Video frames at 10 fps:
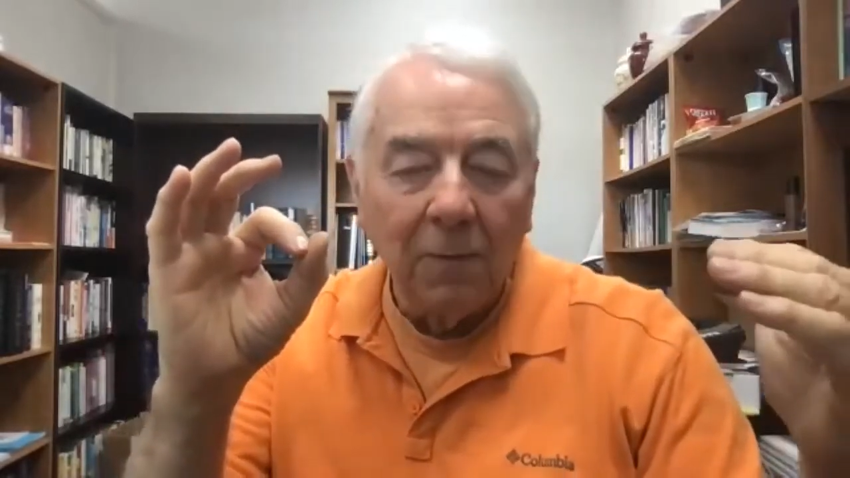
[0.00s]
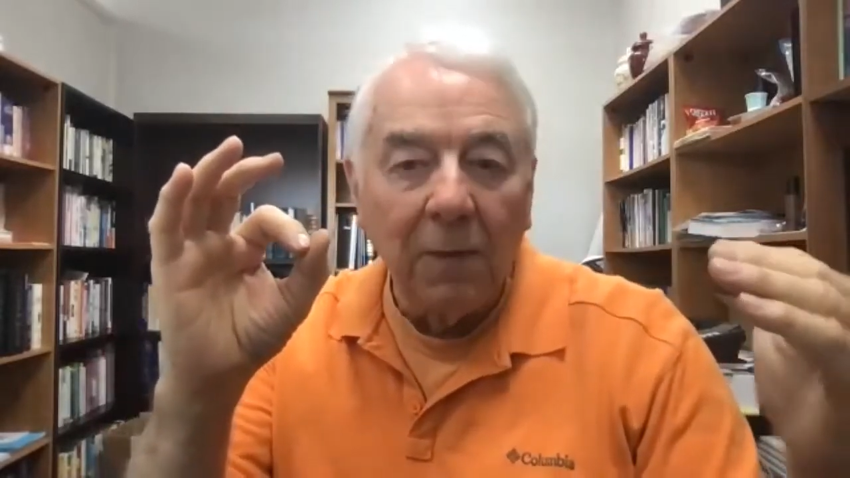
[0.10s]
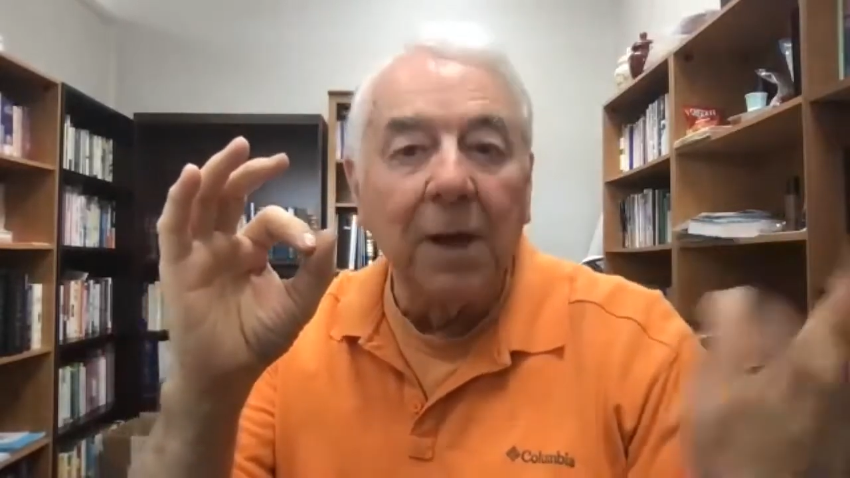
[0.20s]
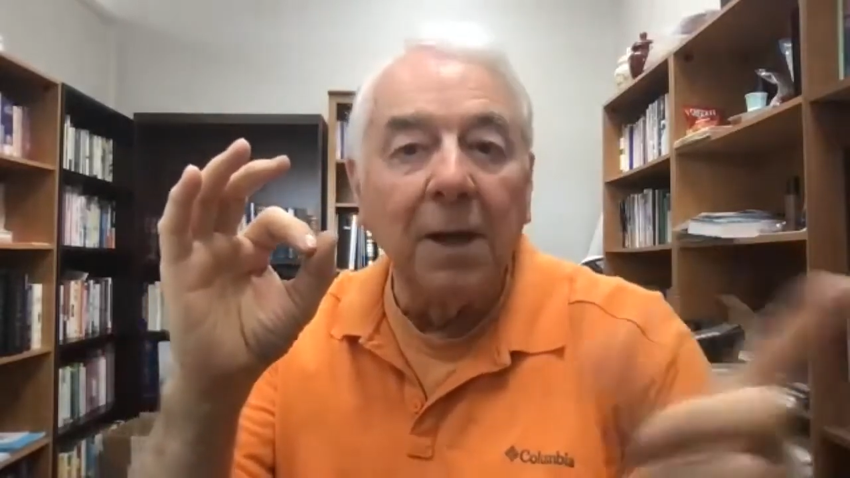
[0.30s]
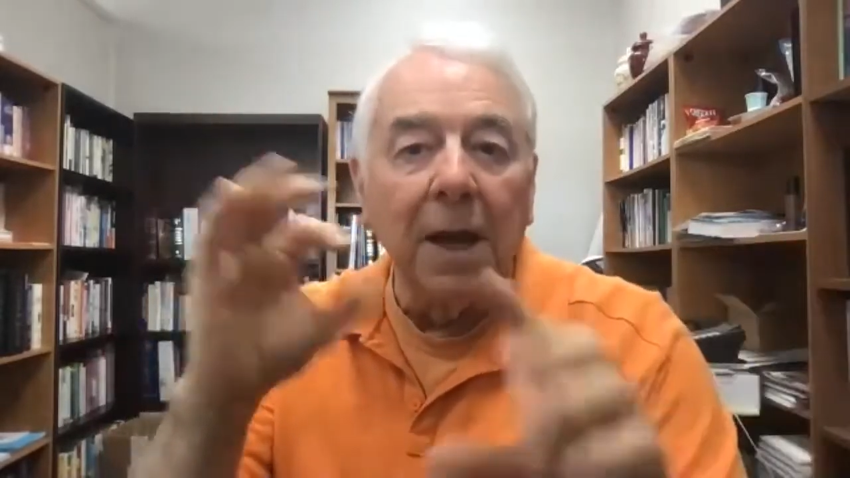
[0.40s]

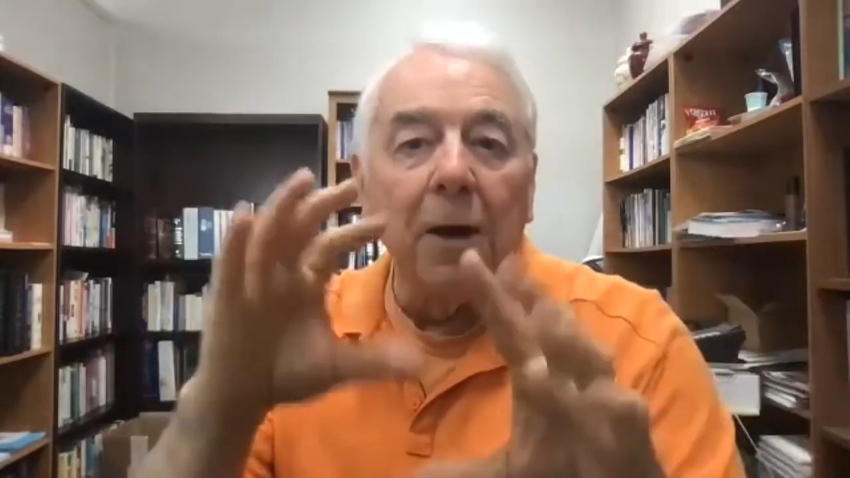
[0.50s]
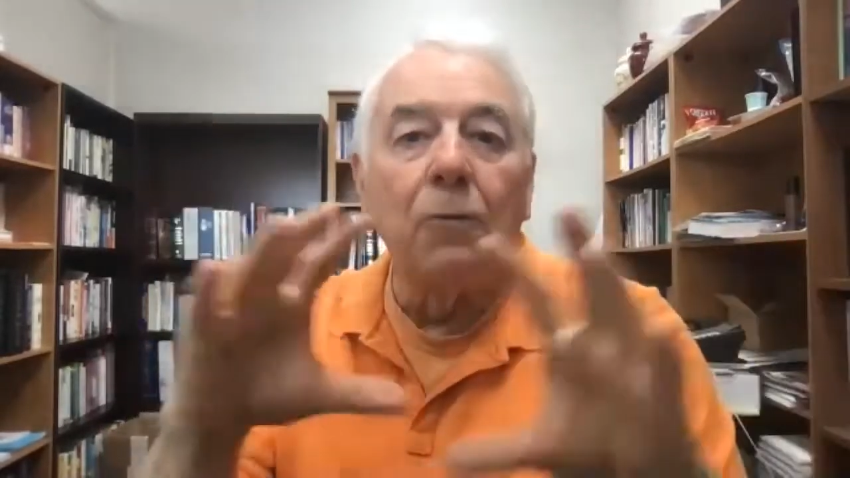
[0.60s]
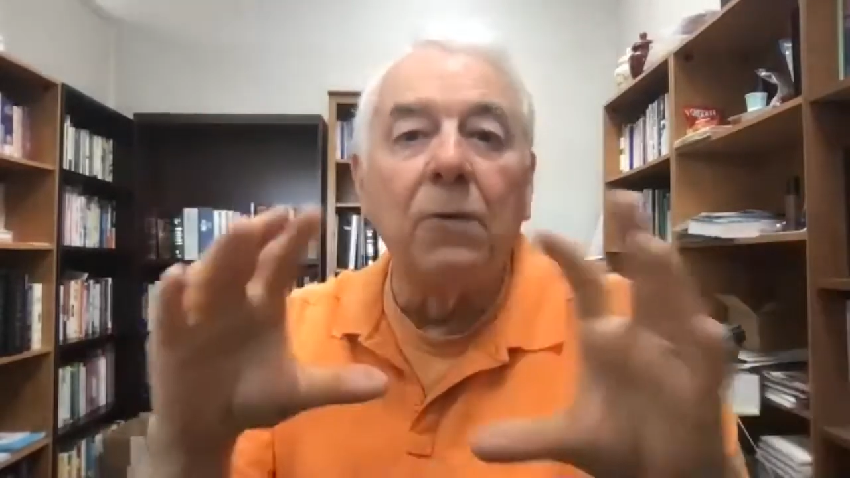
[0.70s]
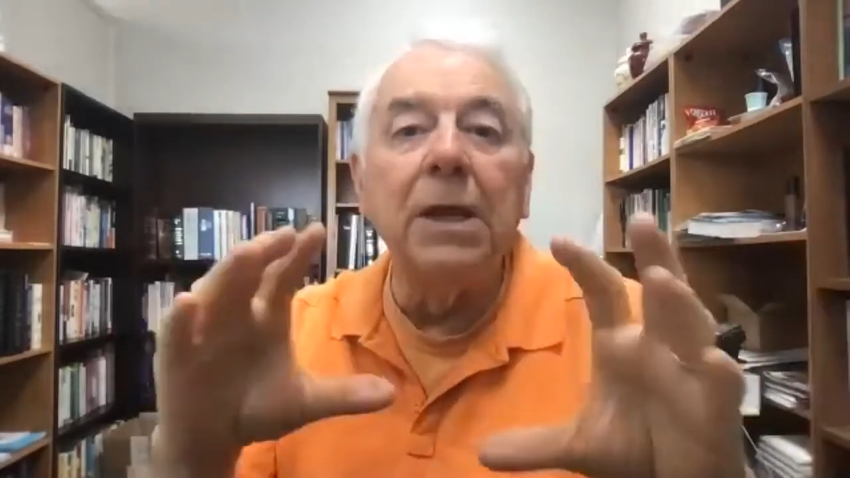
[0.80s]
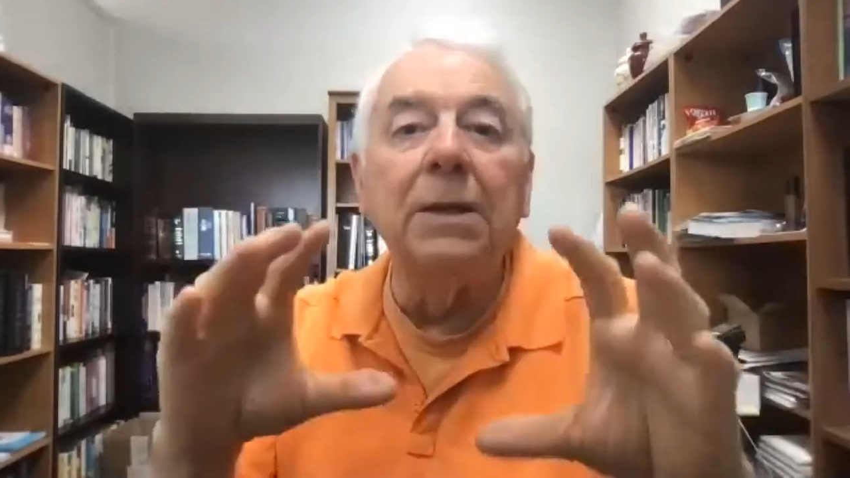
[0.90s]
we can now
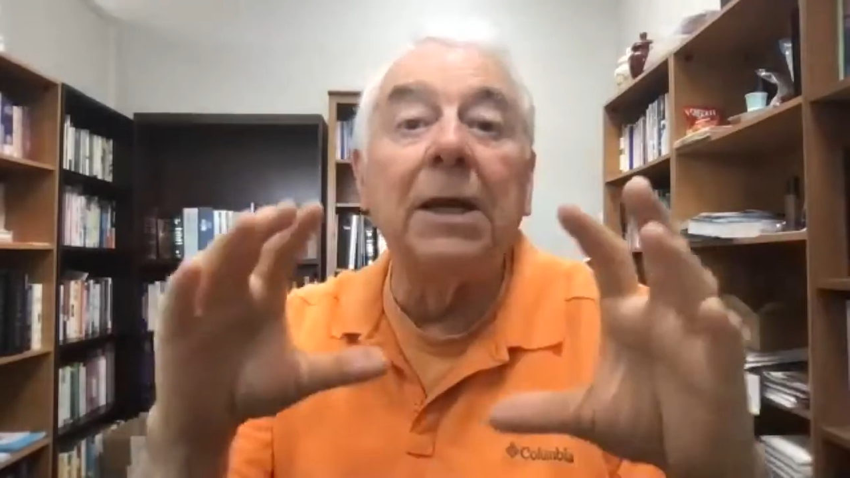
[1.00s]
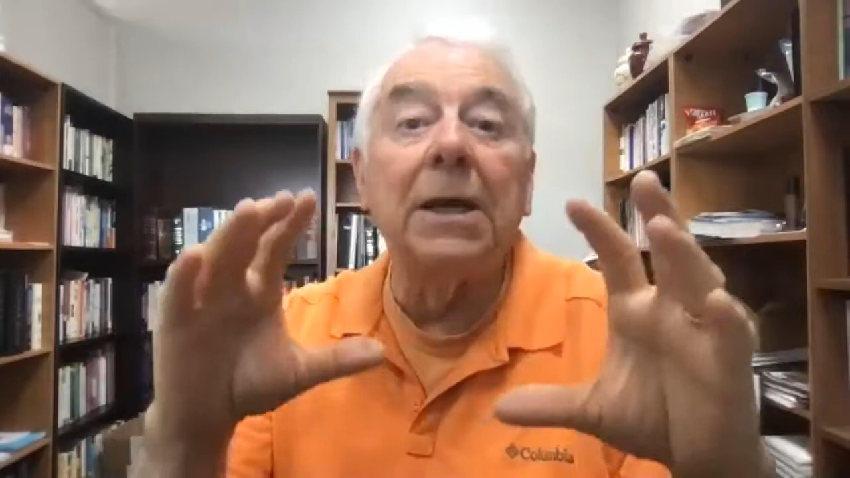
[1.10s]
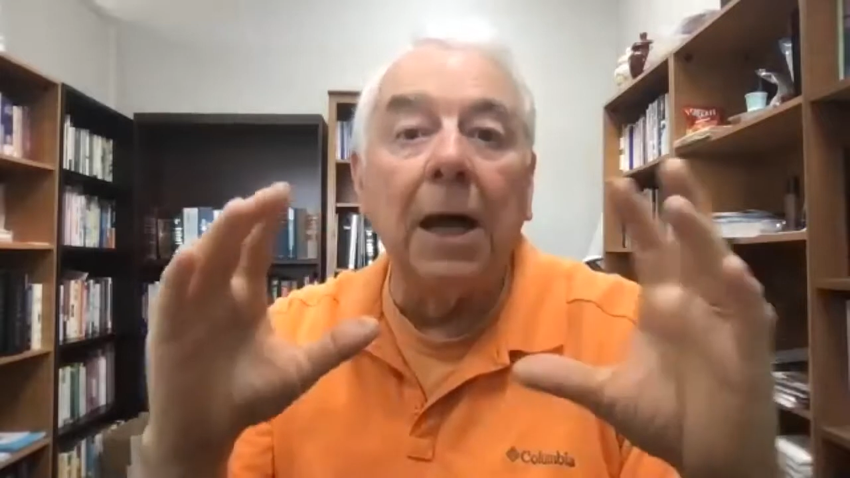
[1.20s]
read the